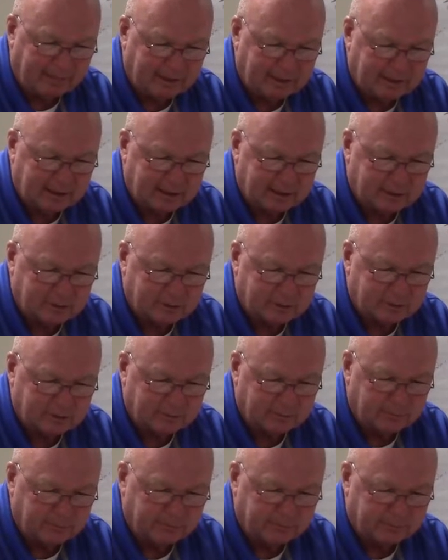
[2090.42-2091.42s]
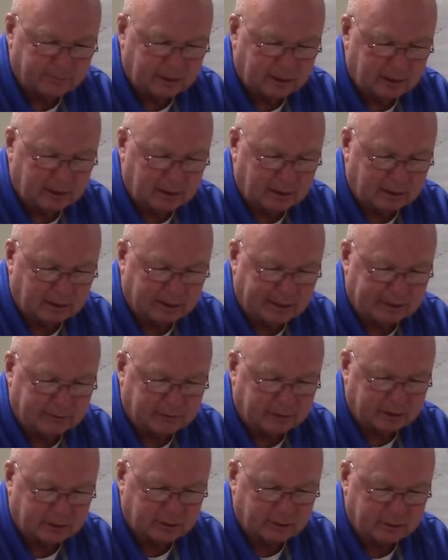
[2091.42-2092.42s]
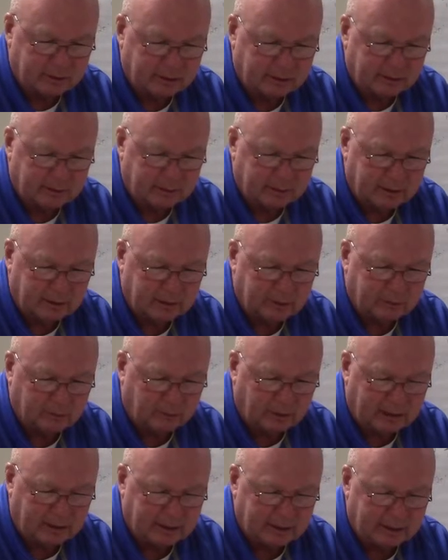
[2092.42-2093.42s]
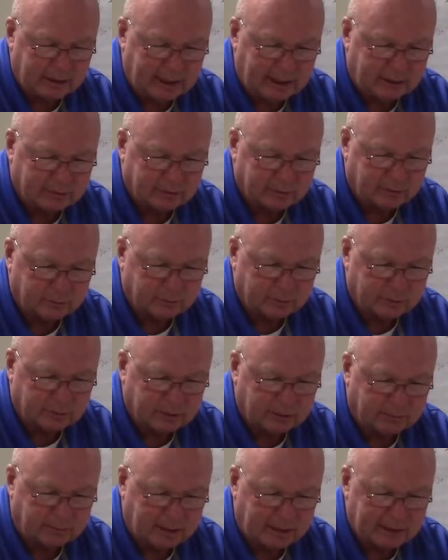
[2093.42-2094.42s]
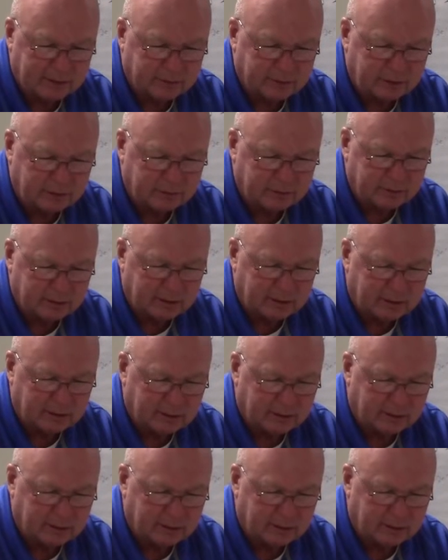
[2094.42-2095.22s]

is electric cooking in dwelling and household cooking appliance used in